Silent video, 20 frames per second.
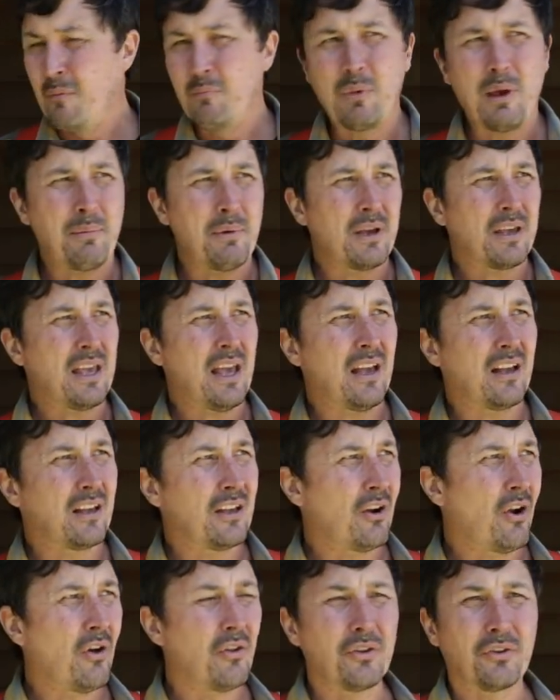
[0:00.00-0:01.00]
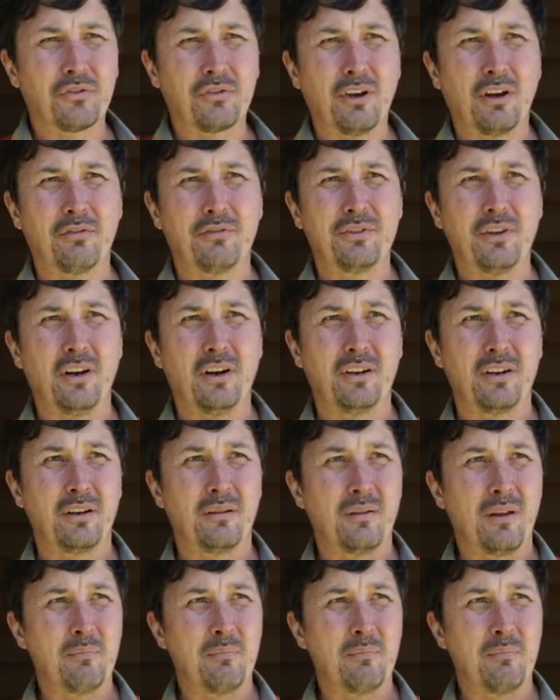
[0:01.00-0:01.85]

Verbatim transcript: Maybe I can't get all this stuff done. And,